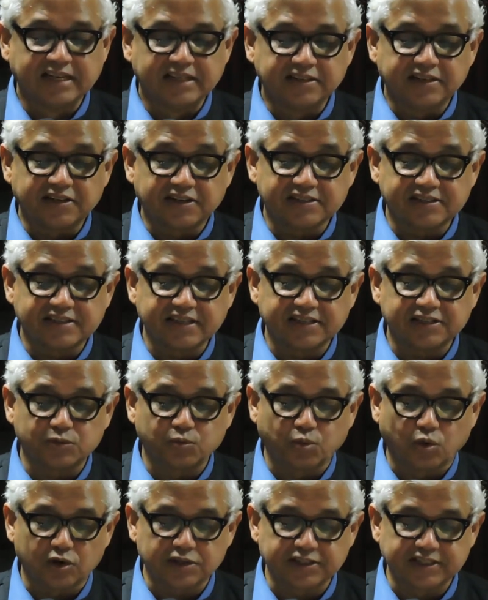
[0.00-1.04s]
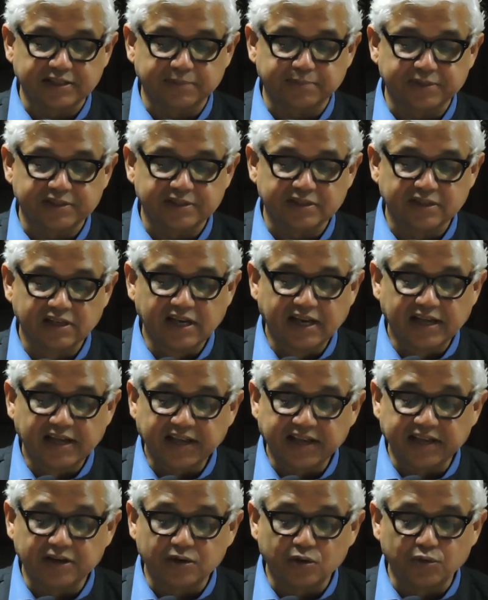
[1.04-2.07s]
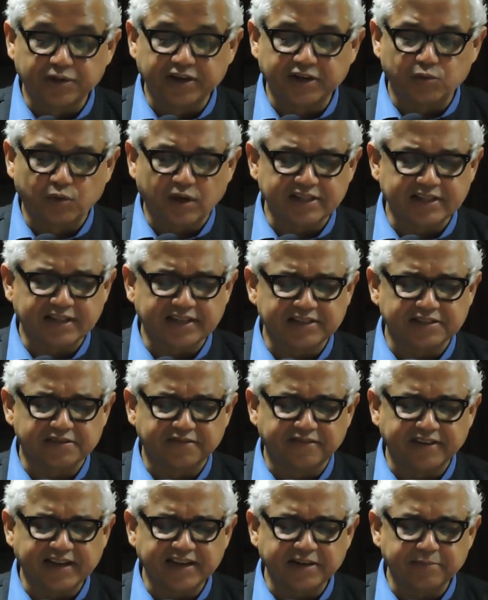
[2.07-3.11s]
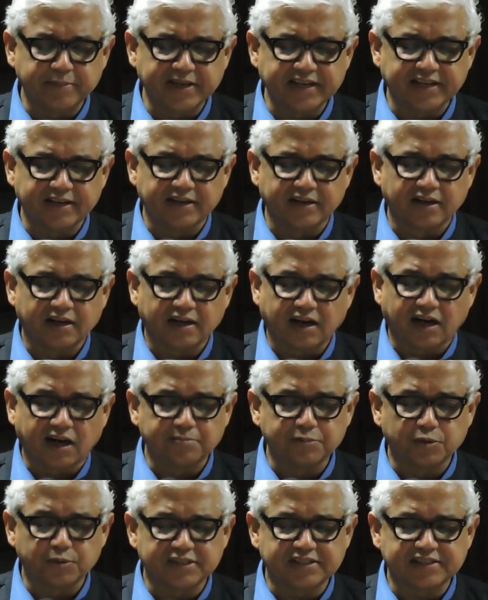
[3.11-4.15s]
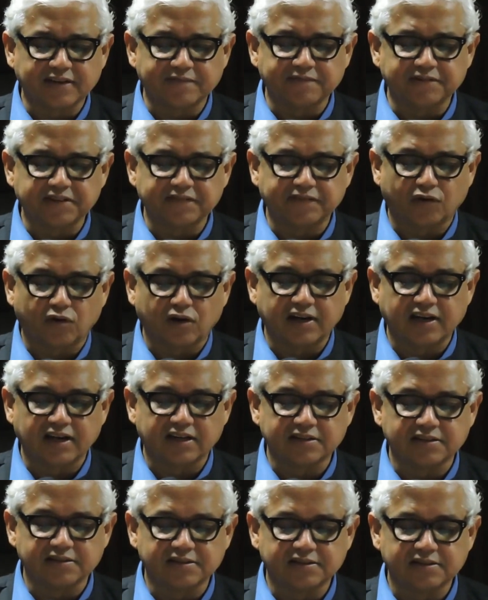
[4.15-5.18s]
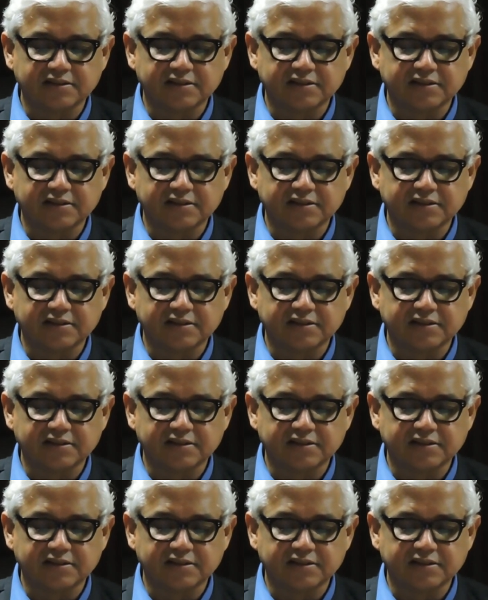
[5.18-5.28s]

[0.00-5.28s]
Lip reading: There are 6 warships, including one that is very big, armed with 74 guns.